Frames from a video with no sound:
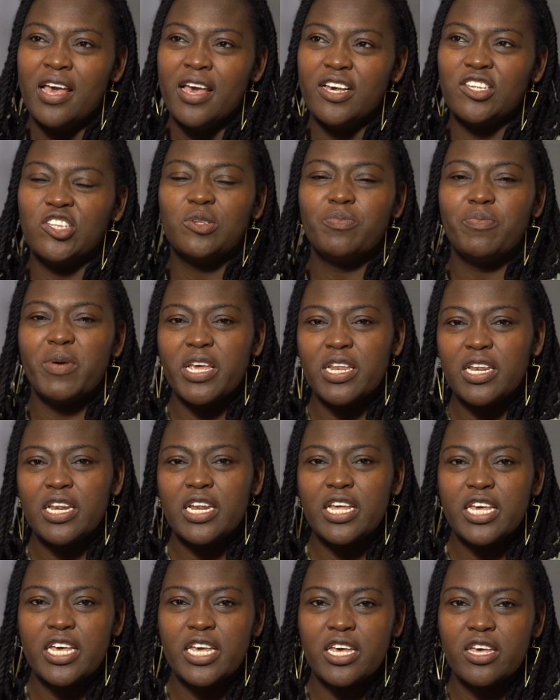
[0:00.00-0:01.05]
it's
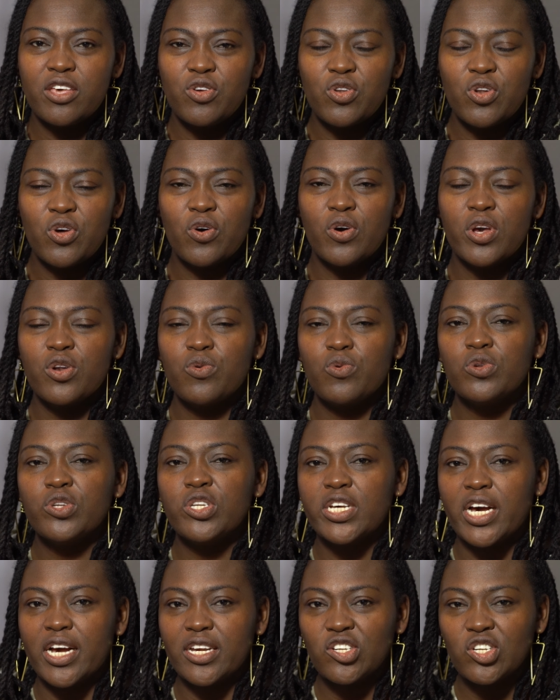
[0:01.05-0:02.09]
mainly, it will
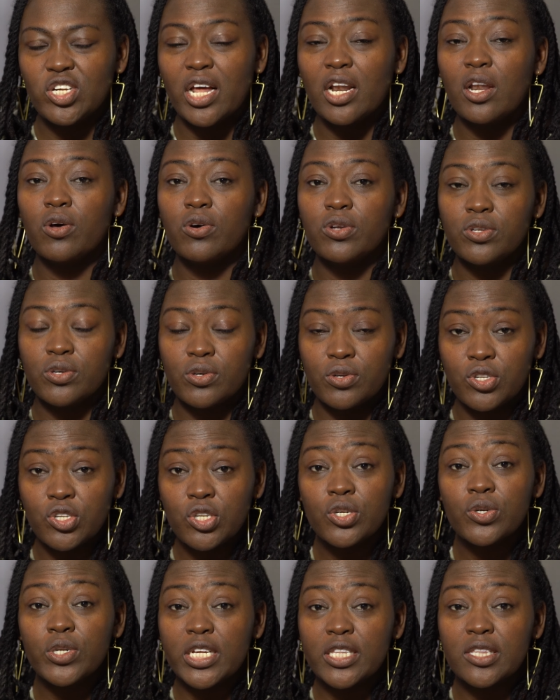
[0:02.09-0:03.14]
touch a lot on
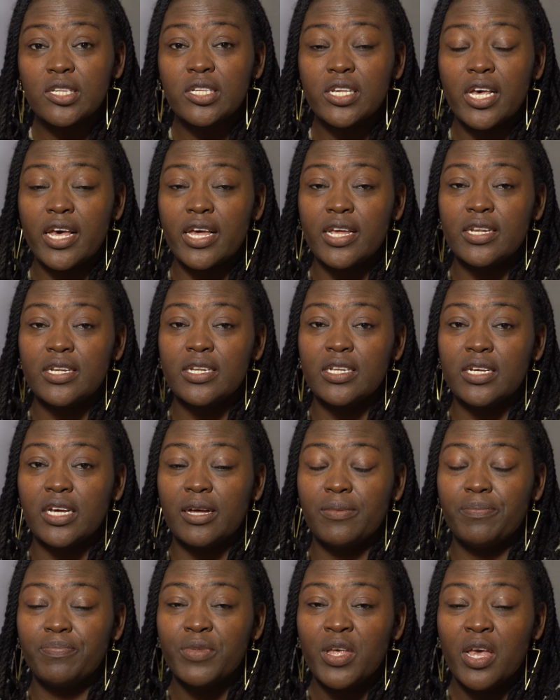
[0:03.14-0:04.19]
students,
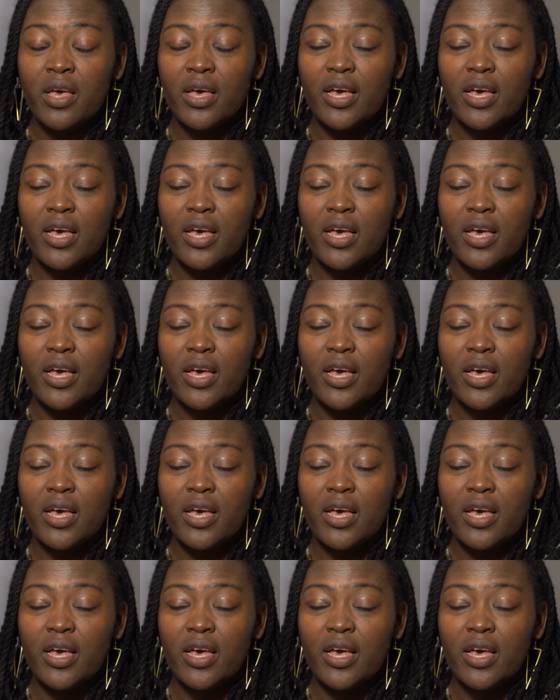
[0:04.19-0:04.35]
and